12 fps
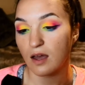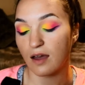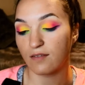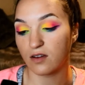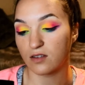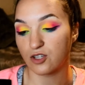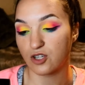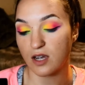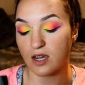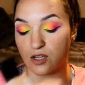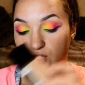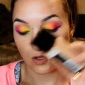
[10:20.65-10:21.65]
I've got the
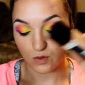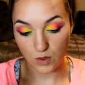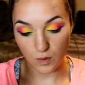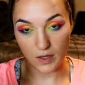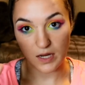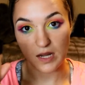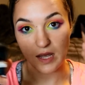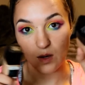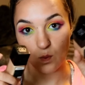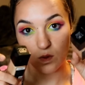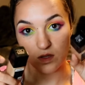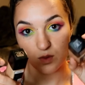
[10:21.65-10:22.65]
shade 220
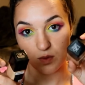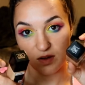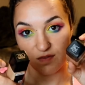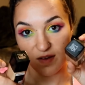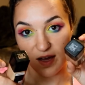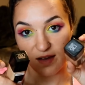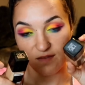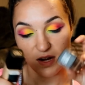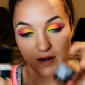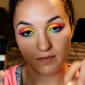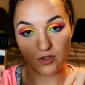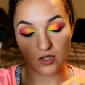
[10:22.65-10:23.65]
and 125, and
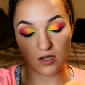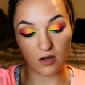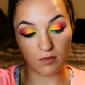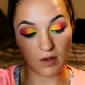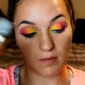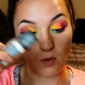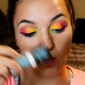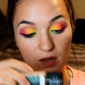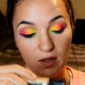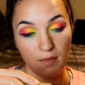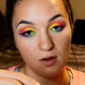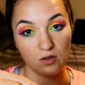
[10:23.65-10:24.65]
I'm just going to be pouring
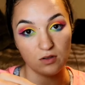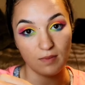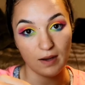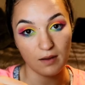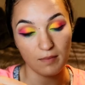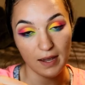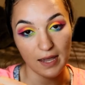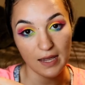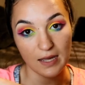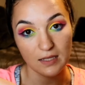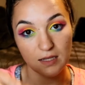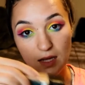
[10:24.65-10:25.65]
them onto the back of my
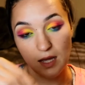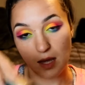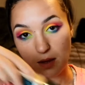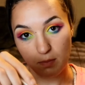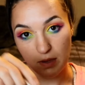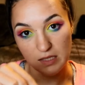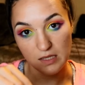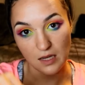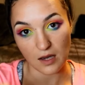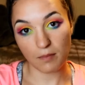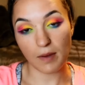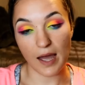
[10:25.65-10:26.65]
hand, mixing
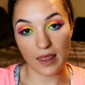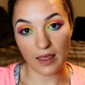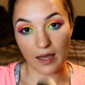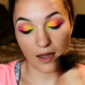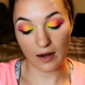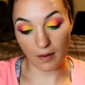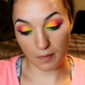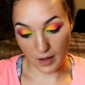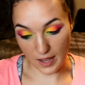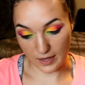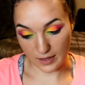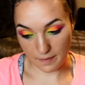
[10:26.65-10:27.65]
them, and then
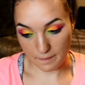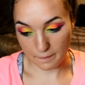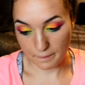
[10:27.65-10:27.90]
applying them.